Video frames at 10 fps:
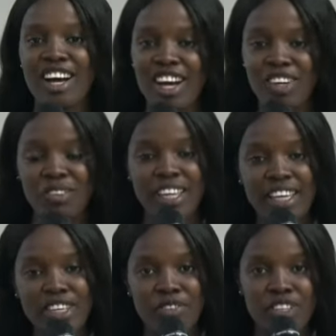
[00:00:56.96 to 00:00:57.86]
Oh,
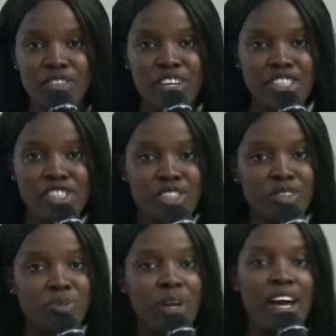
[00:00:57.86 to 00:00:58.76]
thank you for the question.
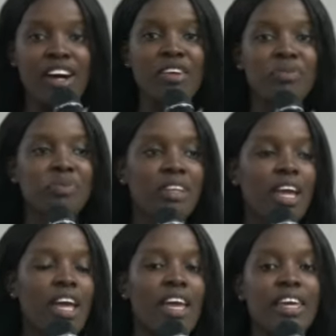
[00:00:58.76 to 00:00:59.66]
Well,
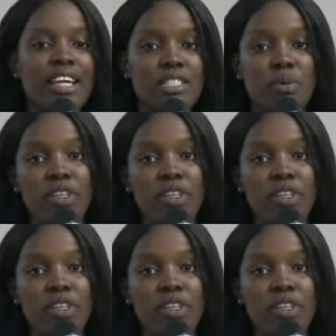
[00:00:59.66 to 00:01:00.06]
it has